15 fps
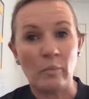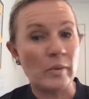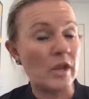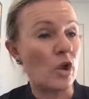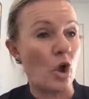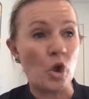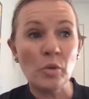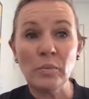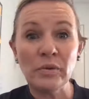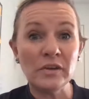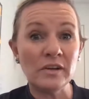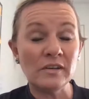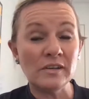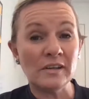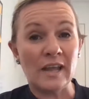Being
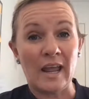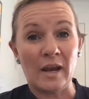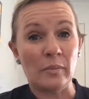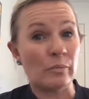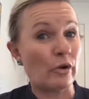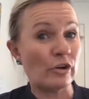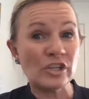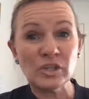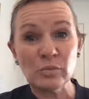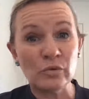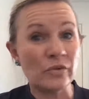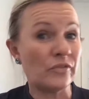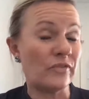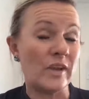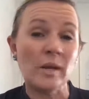open and
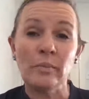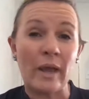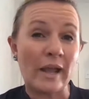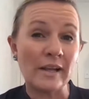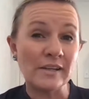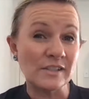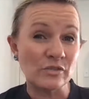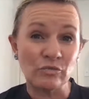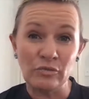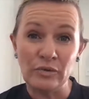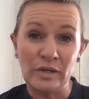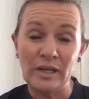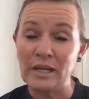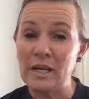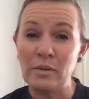approachable to feedback is
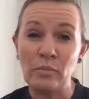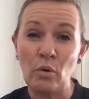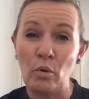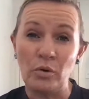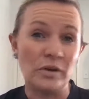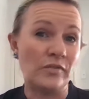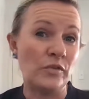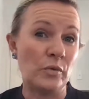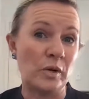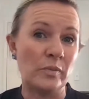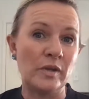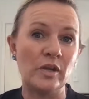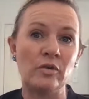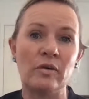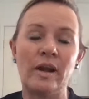really important if you want to
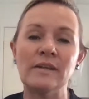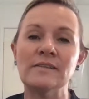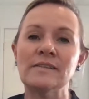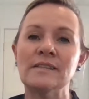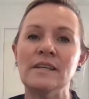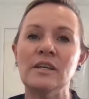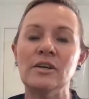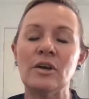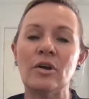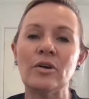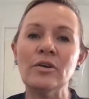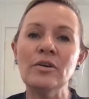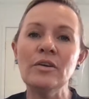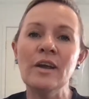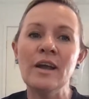be a great
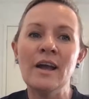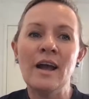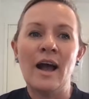CEO.